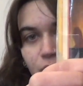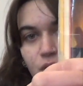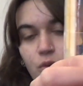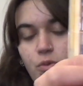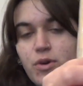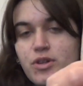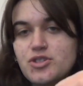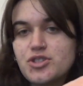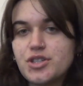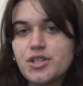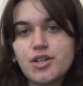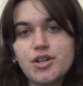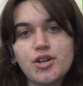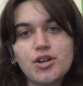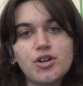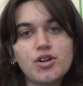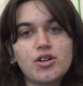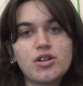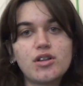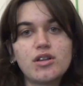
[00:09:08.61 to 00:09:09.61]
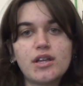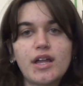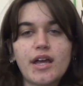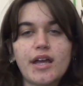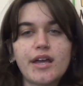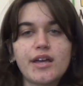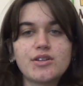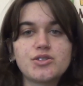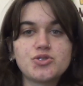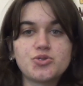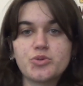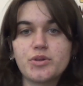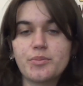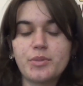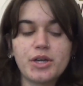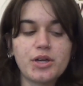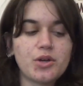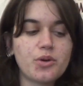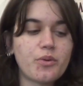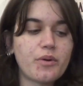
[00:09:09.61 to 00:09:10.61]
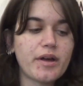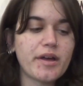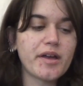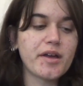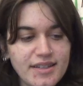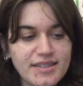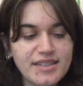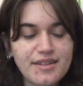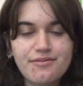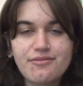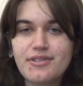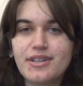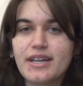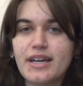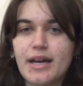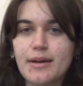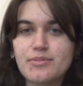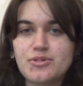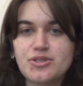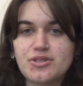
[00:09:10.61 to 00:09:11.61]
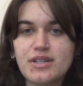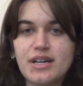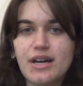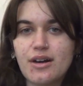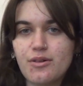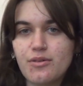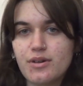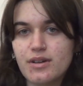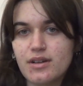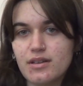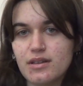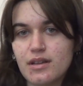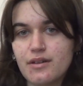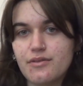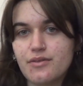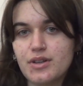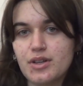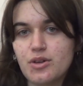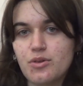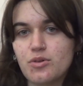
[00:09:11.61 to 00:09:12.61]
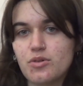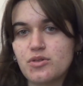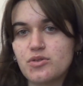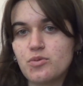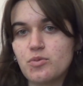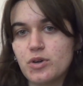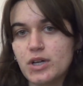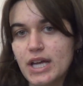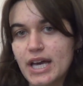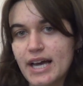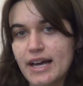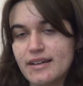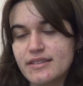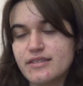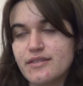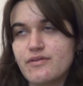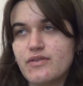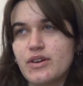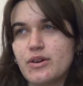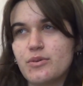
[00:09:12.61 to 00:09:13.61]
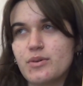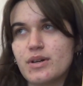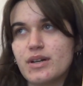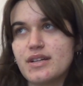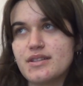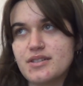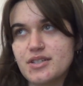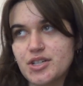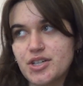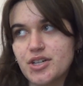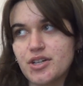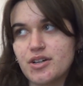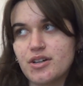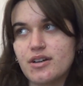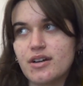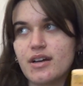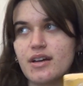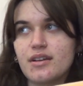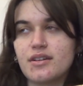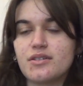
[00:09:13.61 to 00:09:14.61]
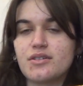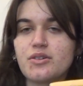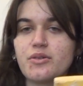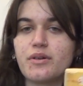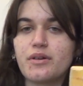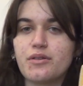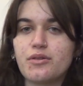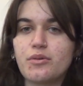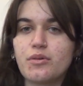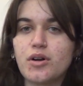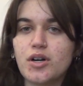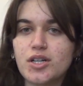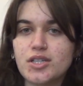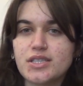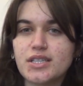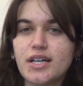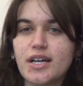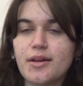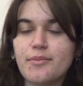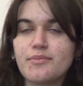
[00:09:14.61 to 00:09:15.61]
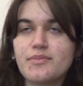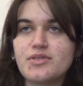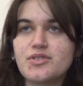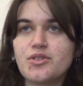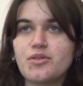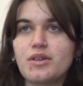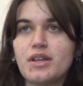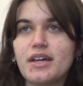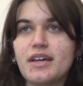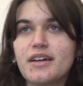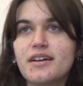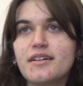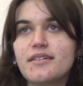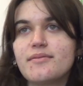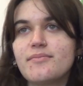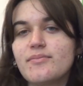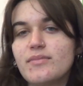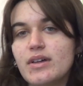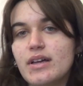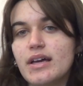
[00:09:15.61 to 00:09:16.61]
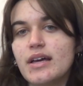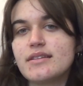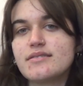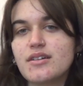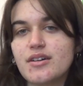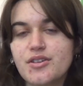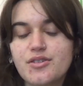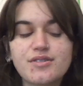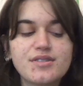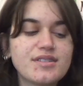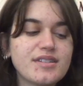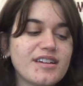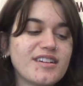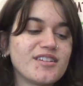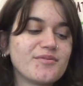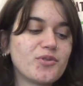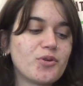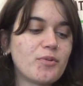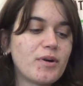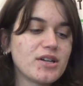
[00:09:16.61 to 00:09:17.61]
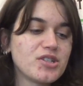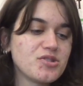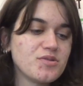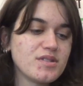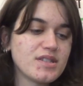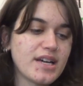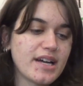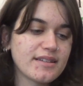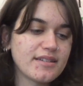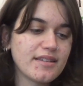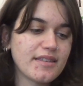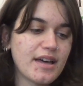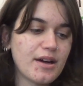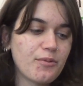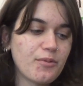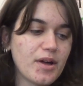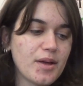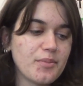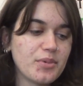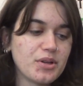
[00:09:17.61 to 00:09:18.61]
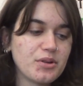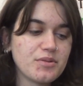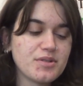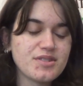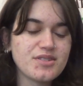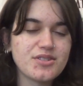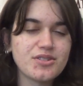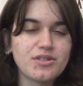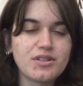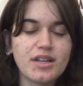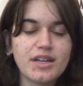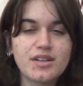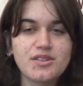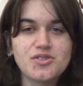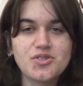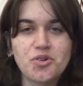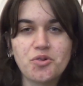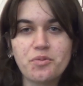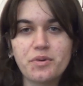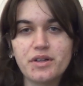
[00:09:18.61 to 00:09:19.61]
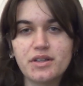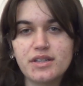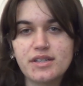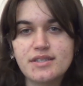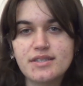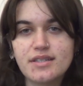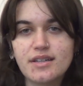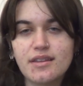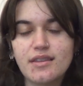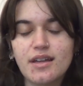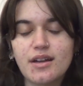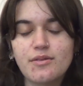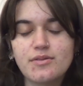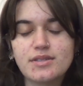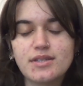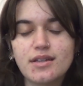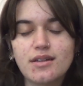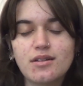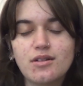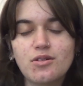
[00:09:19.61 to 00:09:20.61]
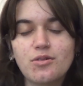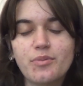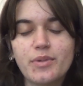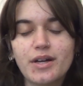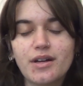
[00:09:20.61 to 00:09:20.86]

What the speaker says: the witchy girl, like extremely annoying. It definitely captured how an 11-year-old would act if they were insecure and going through a hard time. So like, it's understandable why she was acting that way, but it was still like so realistic that I was like, oh my